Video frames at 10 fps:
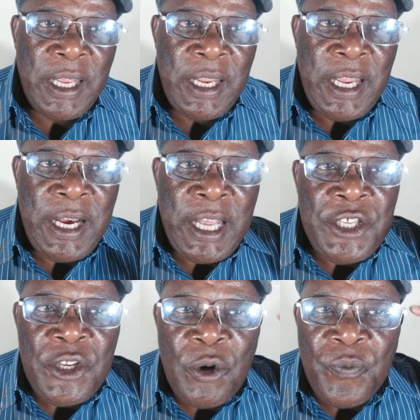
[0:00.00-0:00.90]

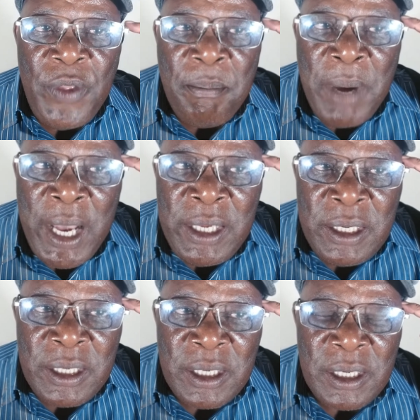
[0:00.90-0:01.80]
Energy of the
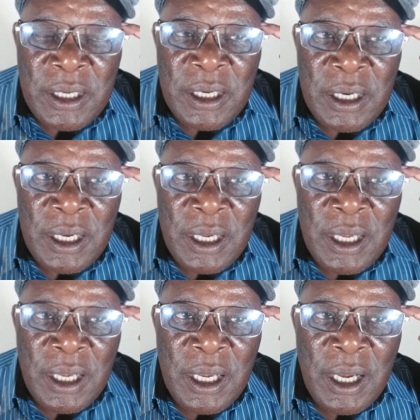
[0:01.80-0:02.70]
mind
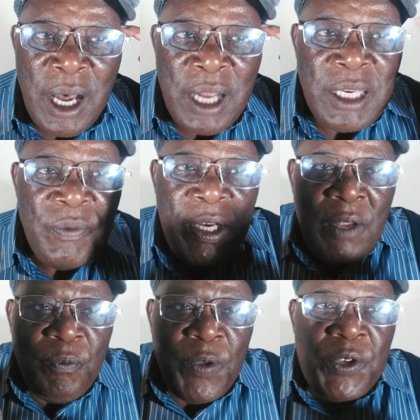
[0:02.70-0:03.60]
and even the
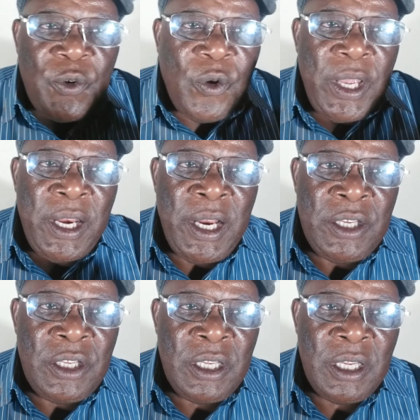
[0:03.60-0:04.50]
physical
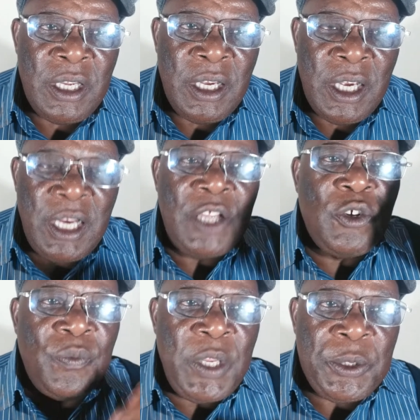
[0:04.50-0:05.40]
energy
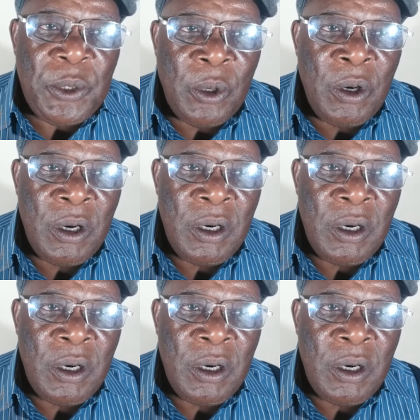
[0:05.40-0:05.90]
of the soul.